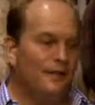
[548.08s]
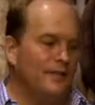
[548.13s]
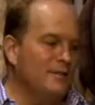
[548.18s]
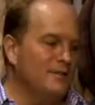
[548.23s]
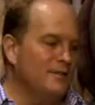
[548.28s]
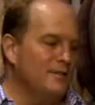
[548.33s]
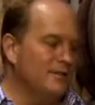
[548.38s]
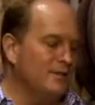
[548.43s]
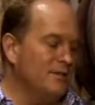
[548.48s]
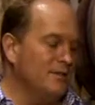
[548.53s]

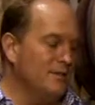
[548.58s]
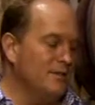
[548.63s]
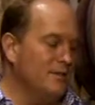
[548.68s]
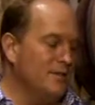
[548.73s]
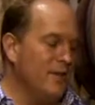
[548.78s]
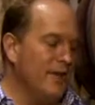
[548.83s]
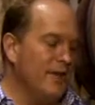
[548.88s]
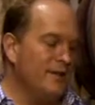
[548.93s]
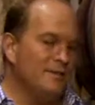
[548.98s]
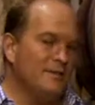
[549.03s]
This is a
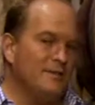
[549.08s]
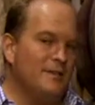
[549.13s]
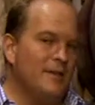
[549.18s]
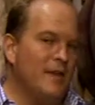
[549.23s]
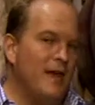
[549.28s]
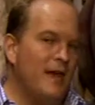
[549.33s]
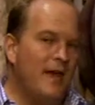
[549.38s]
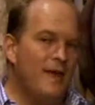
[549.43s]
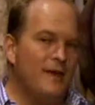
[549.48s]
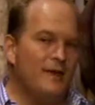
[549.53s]

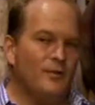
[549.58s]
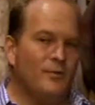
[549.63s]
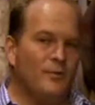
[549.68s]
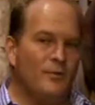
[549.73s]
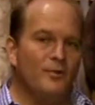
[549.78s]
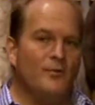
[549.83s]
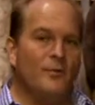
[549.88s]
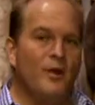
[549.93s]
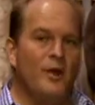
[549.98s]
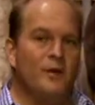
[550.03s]
2009. It
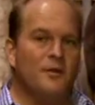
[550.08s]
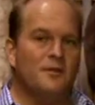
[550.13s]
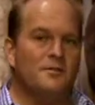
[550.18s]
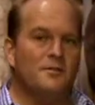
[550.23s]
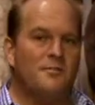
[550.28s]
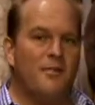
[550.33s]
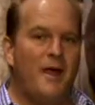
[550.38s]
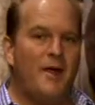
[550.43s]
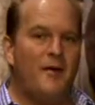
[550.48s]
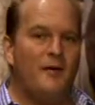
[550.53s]
would have gone
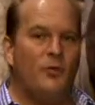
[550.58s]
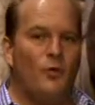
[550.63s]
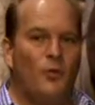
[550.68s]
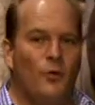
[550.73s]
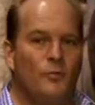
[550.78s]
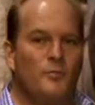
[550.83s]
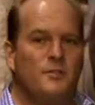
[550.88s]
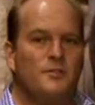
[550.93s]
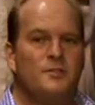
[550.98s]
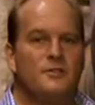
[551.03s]
into barrel
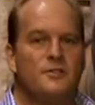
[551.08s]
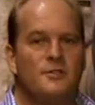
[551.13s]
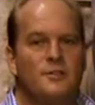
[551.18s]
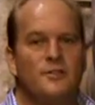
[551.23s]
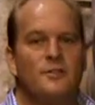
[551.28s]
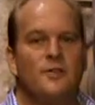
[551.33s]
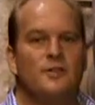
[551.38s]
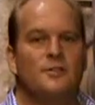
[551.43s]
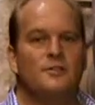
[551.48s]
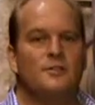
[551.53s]
almost 2
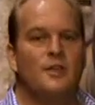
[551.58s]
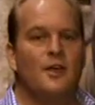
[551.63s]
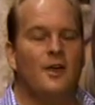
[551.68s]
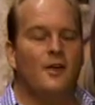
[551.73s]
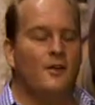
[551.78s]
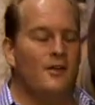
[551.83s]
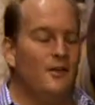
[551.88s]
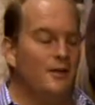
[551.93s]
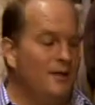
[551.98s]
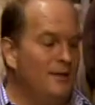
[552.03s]
years
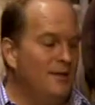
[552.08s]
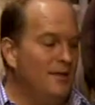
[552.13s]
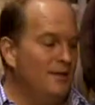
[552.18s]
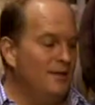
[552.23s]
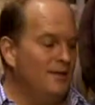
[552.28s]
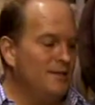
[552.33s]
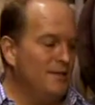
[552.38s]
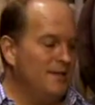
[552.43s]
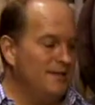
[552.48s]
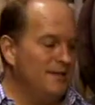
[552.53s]
ago
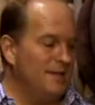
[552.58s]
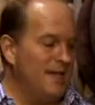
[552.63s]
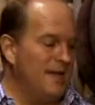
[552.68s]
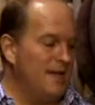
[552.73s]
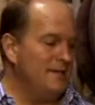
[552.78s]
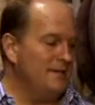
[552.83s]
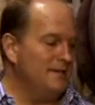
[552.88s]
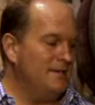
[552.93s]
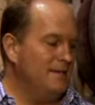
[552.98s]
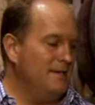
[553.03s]
to the
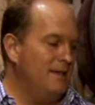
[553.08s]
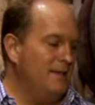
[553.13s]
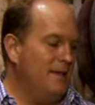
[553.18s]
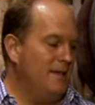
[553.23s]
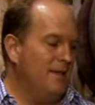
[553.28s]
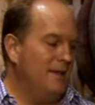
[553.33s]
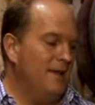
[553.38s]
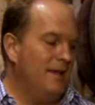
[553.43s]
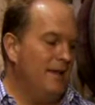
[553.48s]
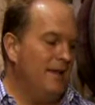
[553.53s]
date,
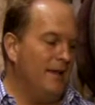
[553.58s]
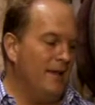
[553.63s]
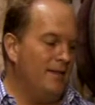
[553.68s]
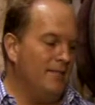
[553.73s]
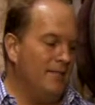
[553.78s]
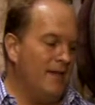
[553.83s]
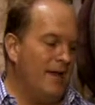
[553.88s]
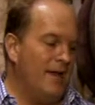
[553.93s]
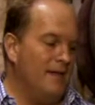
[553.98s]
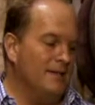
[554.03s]

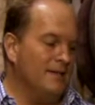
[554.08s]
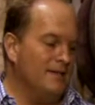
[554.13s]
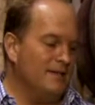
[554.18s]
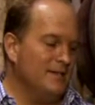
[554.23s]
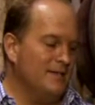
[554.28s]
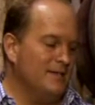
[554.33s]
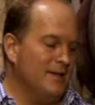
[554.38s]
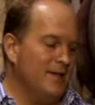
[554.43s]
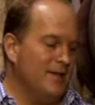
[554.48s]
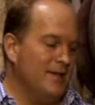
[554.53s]
and
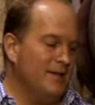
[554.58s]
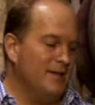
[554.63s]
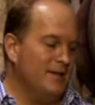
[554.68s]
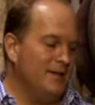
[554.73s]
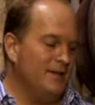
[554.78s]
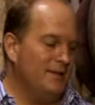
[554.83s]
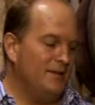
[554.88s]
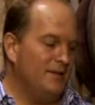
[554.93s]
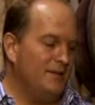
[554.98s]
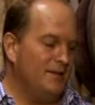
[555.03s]
it's
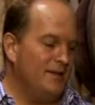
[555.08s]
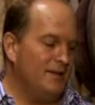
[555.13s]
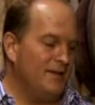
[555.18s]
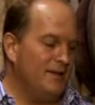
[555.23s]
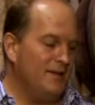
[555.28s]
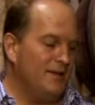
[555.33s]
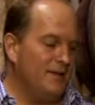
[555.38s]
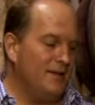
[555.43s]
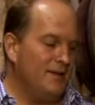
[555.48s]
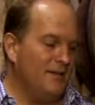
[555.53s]

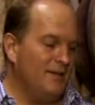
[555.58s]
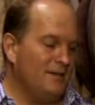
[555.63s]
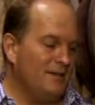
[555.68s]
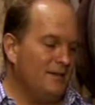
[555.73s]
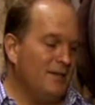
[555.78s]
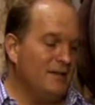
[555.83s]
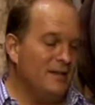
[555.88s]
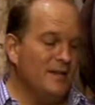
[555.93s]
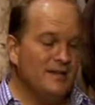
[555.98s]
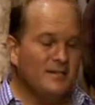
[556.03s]

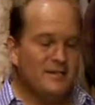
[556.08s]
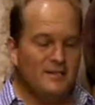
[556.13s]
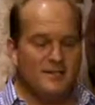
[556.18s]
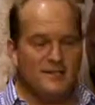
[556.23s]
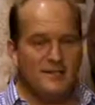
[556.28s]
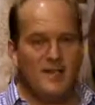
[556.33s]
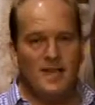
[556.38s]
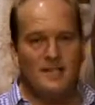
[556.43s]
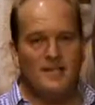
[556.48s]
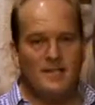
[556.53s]
so
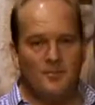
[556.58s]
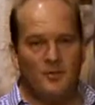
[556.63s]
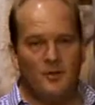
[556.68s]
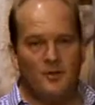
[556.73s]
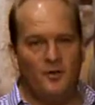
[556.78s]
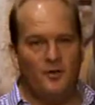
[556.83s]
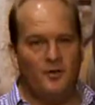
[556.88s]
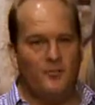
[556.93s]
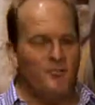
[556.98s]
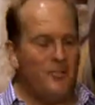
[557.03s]
it ties up a
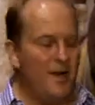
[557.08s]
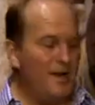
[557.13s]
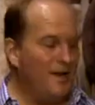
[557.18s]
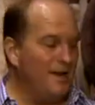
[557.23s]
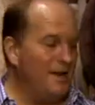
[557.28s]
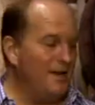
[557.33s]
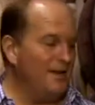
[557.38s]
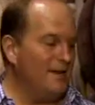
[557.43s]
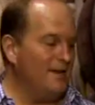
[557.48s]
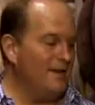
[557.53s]
lot of your
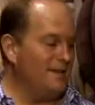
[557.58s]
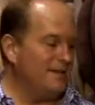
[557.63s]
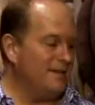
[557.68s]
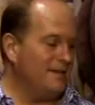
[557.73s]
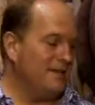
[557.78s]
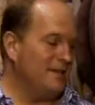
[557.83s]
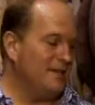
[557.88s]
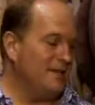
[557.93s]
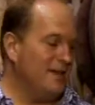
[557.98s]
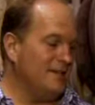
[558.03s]
money.
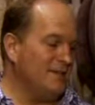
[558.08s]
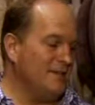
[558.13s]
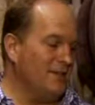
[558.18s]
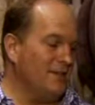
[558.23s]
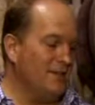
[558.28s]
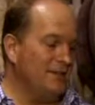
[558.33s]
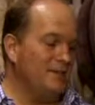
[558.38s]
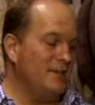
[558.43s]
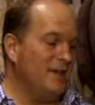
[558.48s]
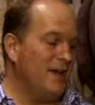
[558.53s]
It takes a
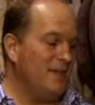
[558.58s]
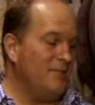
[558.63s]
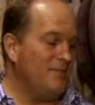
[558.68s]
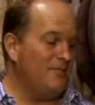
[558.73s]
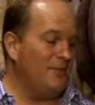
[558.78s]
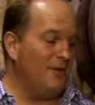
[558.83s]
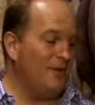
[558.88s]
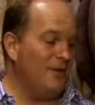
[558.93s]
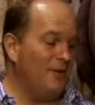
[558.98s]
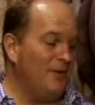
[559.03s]
long
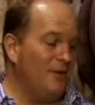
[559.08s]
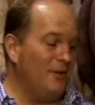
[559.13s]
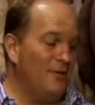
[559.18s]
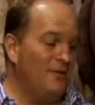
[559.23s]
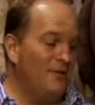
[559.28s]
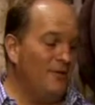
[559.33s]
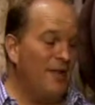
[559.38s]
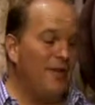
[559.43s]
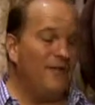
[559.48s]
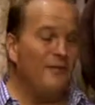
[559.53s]
time and a lot
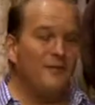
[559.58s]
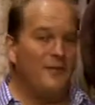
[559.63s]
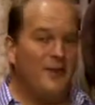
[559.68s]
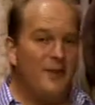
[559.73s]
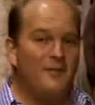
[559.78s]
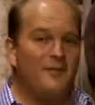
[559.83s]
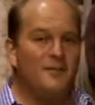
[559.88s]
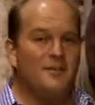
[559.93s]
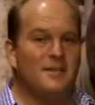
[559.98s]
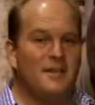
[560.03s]
of love and
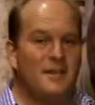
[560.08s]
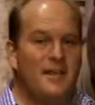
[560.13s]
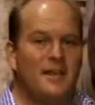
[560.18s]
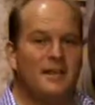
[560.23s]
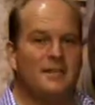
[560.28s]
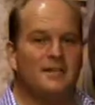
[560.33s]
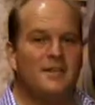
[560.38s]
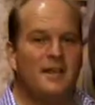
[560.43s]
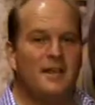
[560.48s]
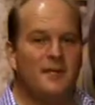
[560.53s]
effort to get
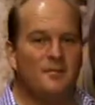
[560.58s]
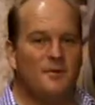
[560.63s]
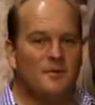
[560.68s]
it here.